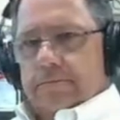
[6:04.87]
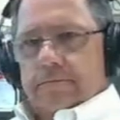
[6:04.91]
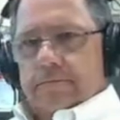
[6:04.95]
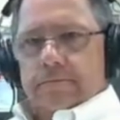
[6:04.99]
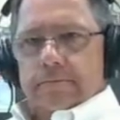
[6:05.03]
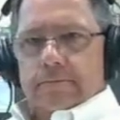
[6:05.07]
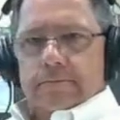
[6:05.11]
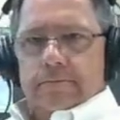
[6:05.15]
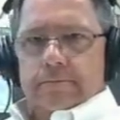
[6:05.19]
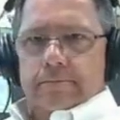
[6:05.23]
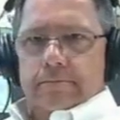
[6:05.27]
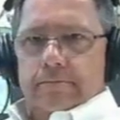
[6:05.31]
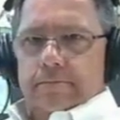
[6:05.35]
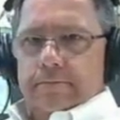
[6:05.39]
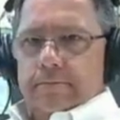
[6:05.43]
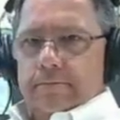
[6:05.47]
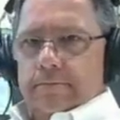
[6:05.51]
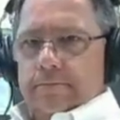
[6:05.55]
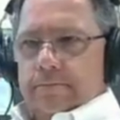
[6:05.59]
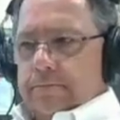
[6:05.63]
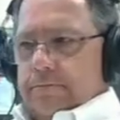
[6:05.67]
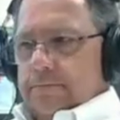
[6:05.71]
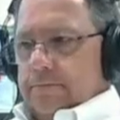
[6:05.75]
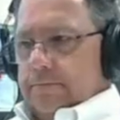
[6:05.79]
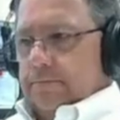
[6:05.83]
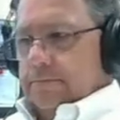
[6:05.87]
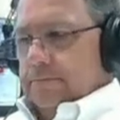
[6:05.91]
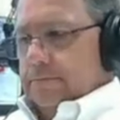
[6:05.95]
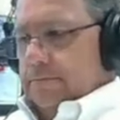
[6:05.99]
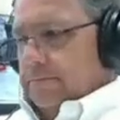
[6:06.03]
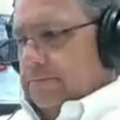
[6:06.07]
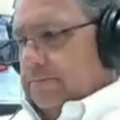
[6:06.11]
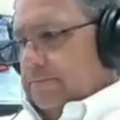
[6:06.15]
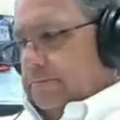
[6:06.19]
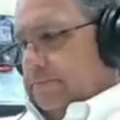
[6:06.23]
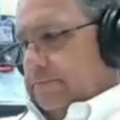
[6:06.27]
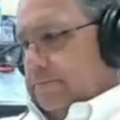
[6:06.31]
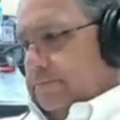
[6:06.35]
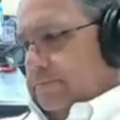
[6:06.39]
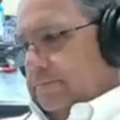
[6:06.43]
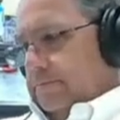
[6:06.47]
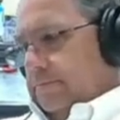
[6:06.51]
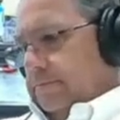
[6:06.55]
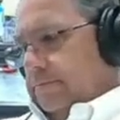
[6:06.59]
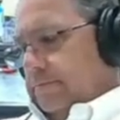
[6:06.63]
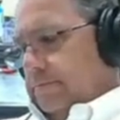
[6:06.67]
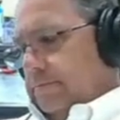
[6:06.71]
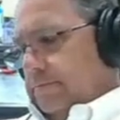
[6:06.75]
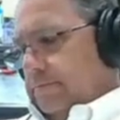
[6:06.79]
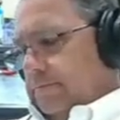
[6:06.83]

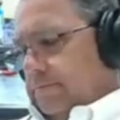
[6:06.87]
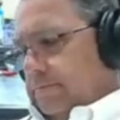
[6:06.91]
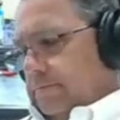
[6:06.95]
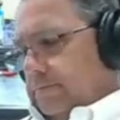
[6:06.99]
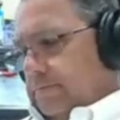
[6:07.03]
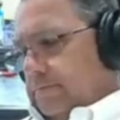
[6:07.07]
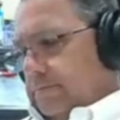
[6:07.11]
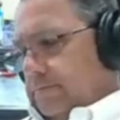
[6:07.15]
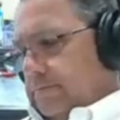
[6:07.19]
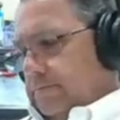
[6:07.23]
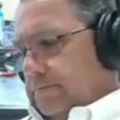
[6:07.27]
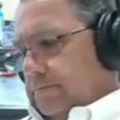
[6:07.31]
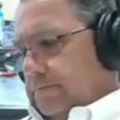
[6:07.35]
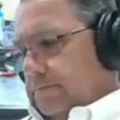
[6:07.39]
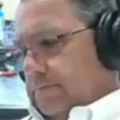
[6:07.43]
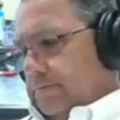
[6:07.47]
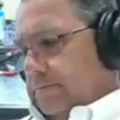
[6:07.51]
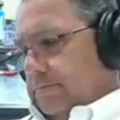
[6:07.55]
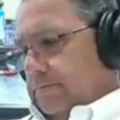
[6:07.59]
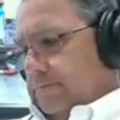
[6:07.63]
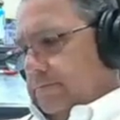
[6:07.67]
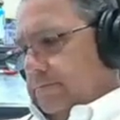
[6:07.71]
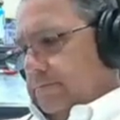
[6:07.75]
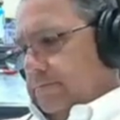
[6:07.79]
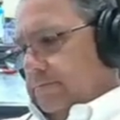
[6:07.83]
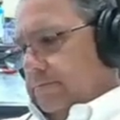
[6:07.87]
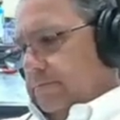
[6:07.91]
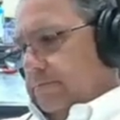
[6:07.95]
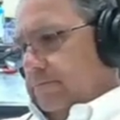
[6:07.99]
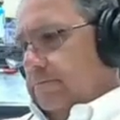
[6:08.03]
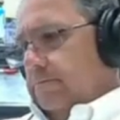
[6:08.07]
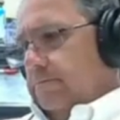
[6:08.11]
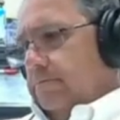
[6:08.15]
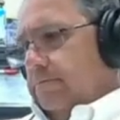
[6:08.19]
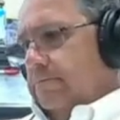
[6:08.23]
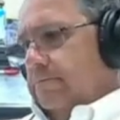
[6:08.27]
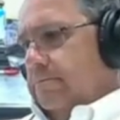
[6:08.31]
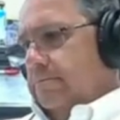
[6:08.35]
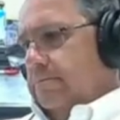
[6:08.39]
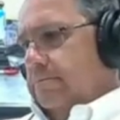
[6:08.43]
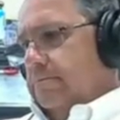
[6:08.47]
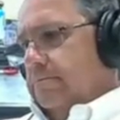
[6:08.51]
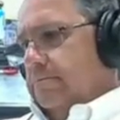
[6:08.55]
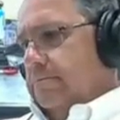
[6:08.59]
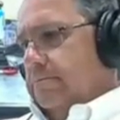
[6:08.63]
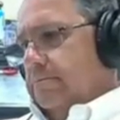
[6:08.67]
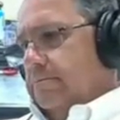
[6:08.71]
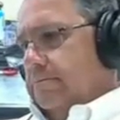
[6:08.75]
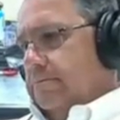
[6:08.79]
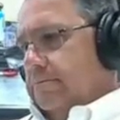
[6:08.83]

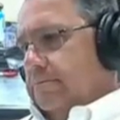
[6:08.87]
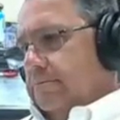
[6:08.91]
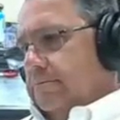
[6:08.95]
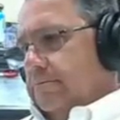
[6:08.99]
This person isn't speaking.